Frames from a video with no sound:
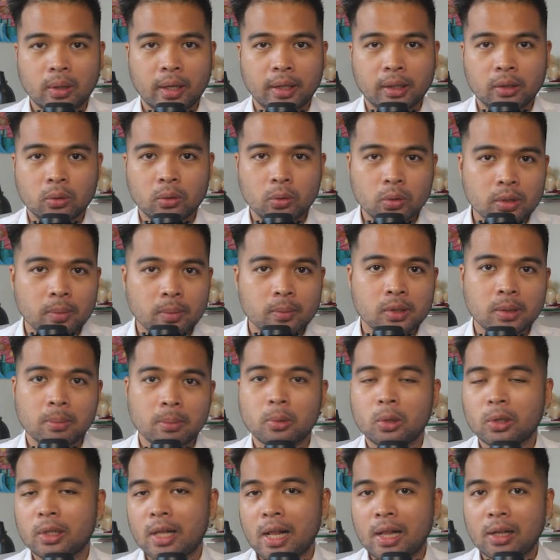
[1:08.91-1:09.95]
like do some
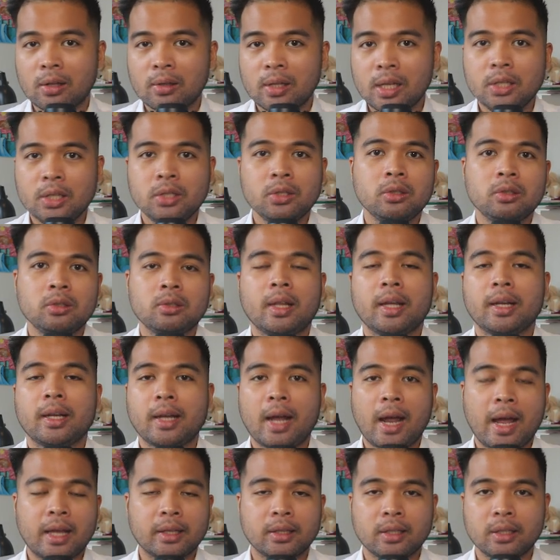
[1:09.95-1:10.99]
simple calculations
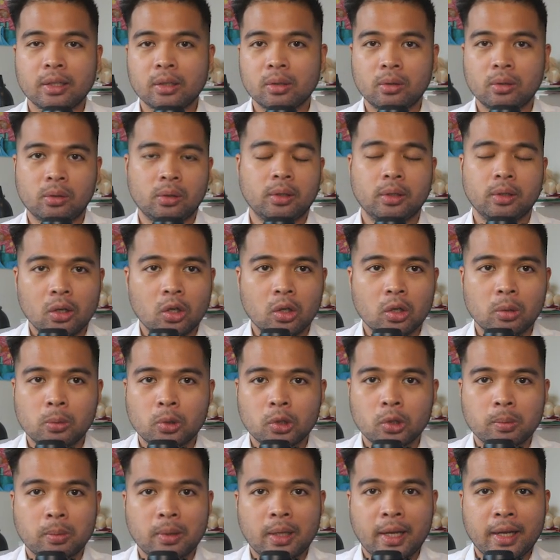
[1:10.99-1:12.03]
like adding or, or
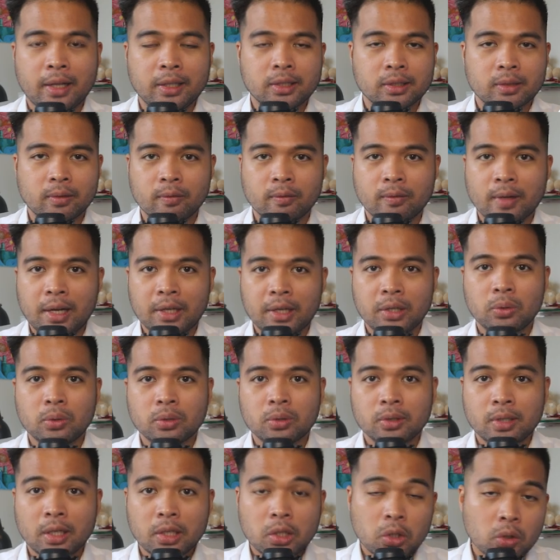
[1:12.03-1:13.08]
multiplying some
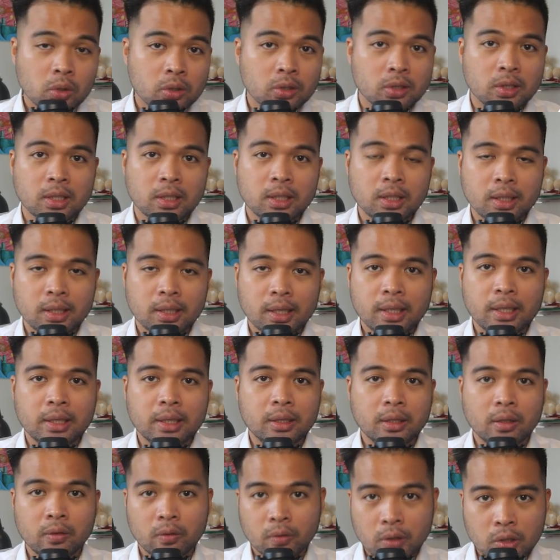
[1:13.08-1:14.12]
values that you see
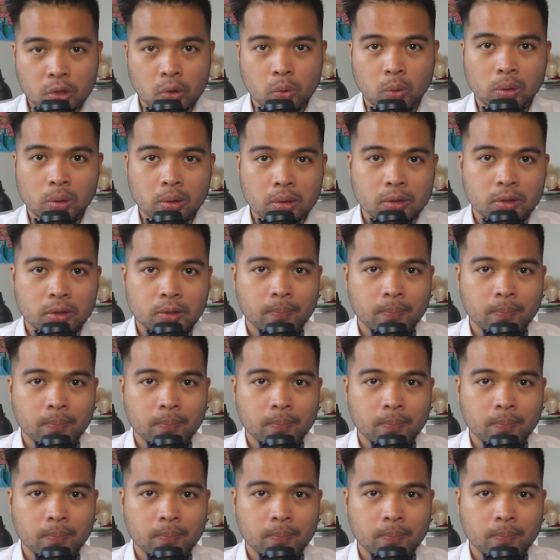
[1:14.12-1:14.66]
in the visuals.